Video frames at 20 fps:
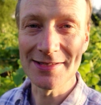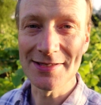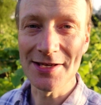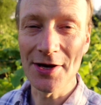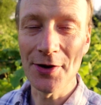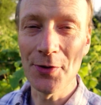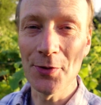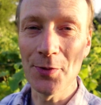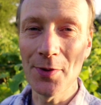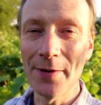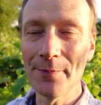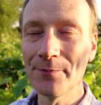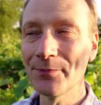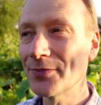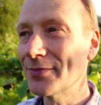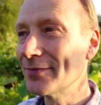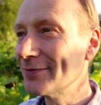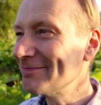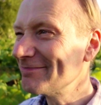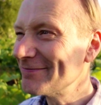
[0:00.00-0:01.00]
So
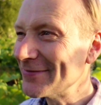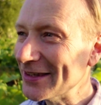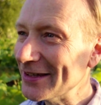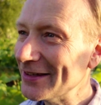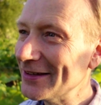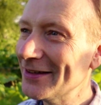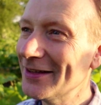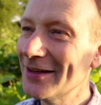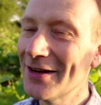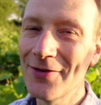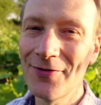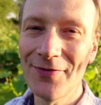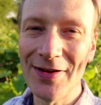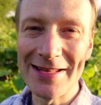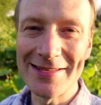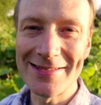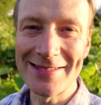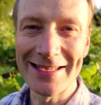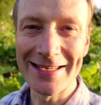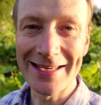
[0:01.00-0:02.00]
you know,
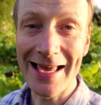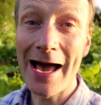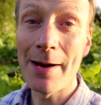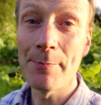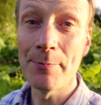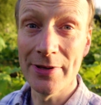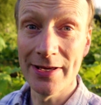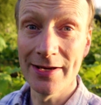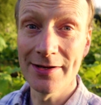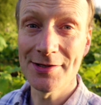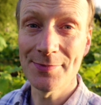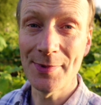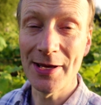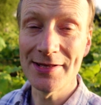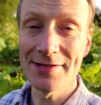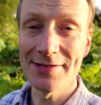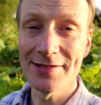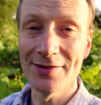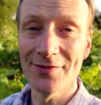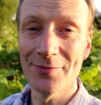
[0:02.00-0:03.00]
fencing can be
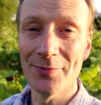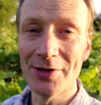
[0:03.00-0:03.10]
expensive,